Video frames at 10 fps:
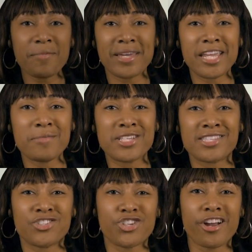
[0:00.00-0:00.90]
My name
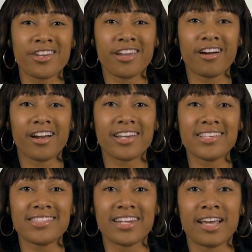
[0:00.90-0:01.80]
is Sharnnia
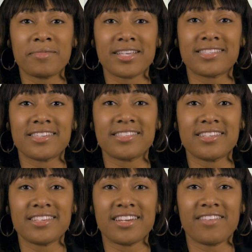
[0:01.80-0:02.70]
Artis, and I'm the
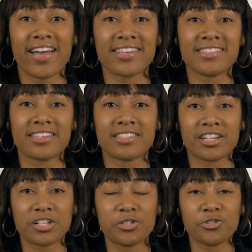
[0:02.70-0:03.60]
Assistant Dean of Access and
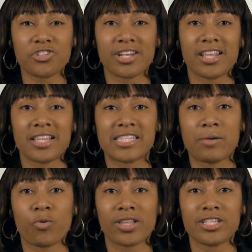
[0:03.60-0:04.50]
Inclusion in the
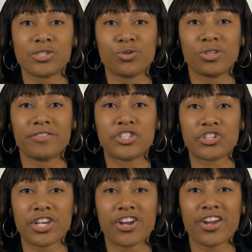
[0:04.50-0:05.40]
Samueli School of
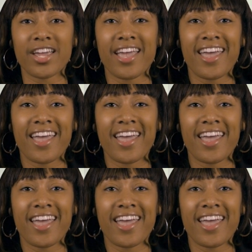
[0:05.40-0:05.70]
Engineering